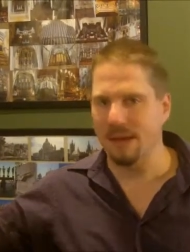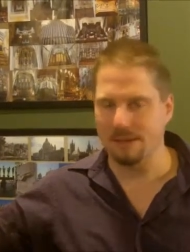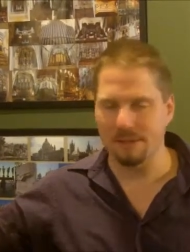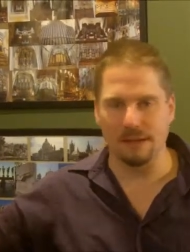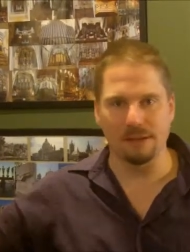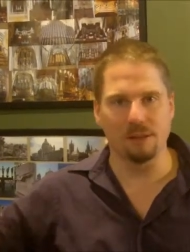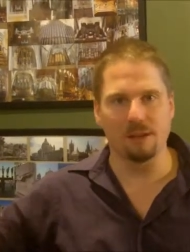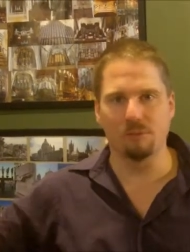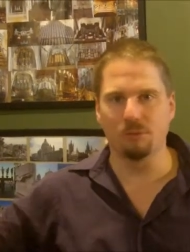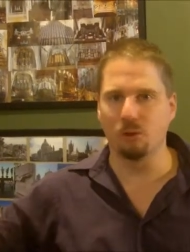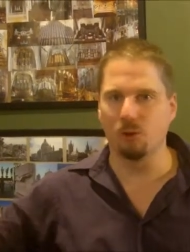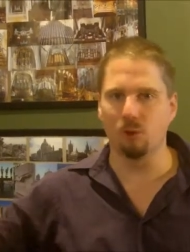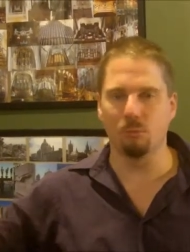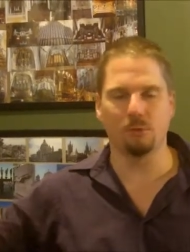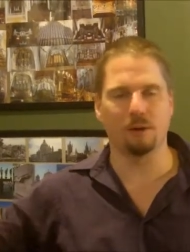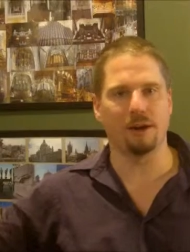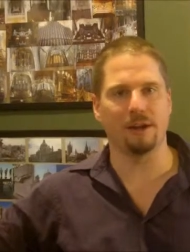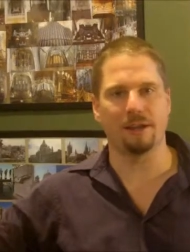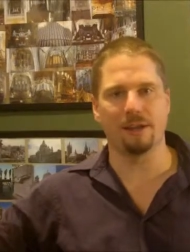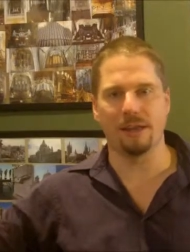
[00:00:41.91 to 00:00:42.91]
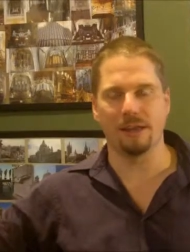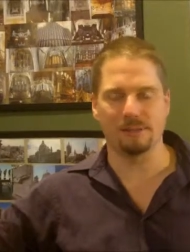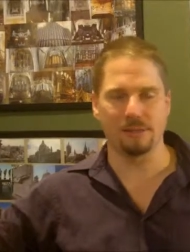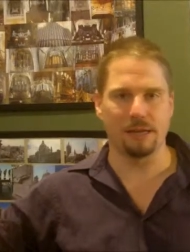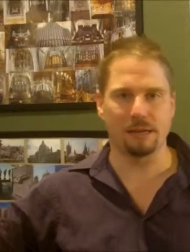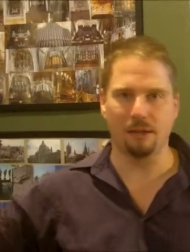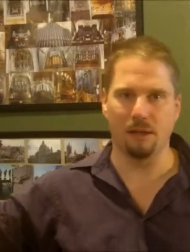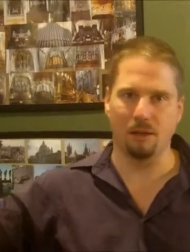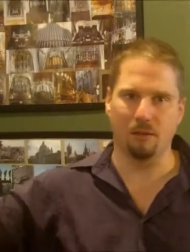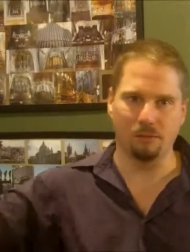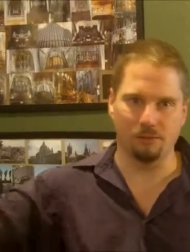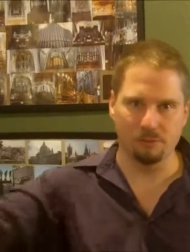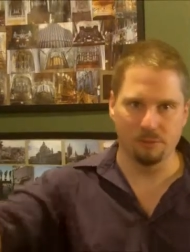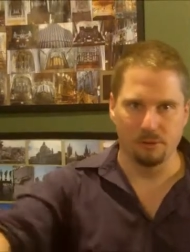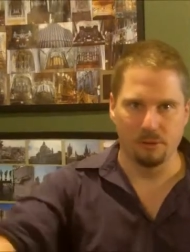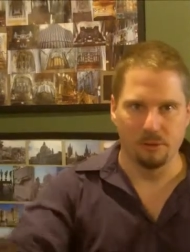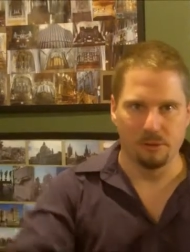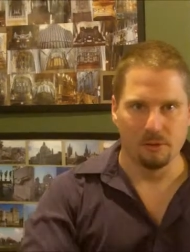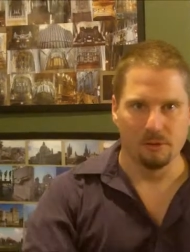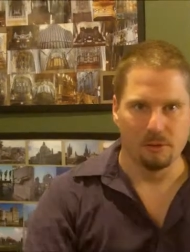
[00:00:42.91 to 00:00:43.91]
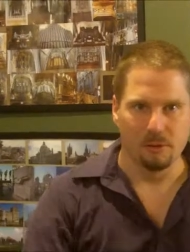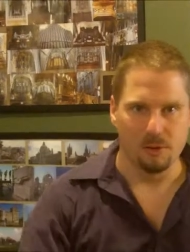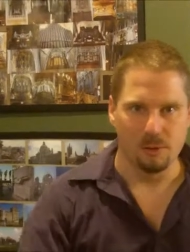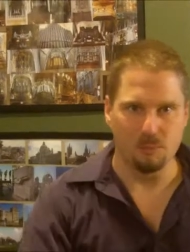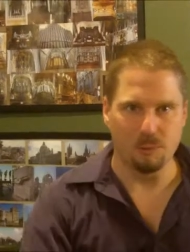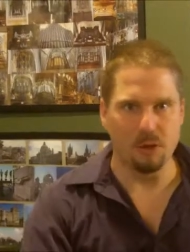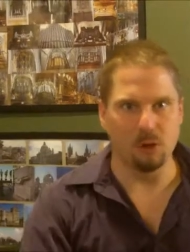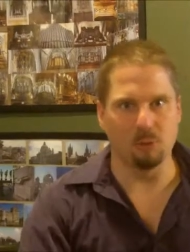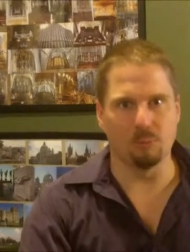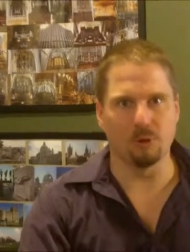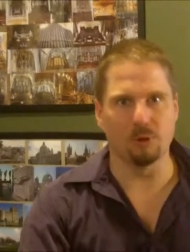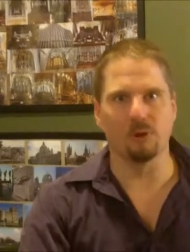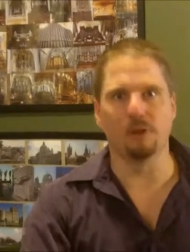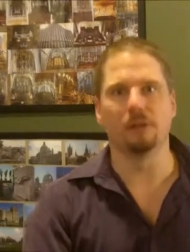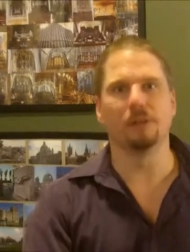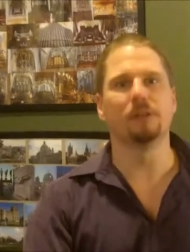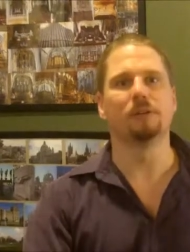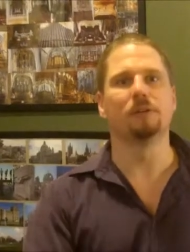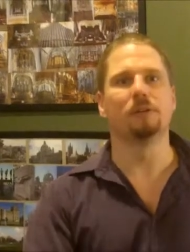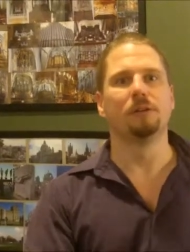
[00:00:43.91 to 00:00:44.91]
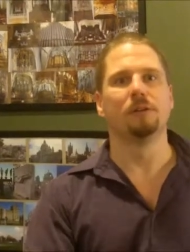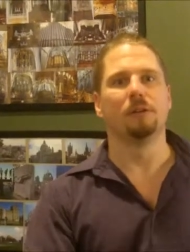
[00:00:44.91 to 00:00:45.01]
Yes, I love Kubrick. Yes, I love Spielberg.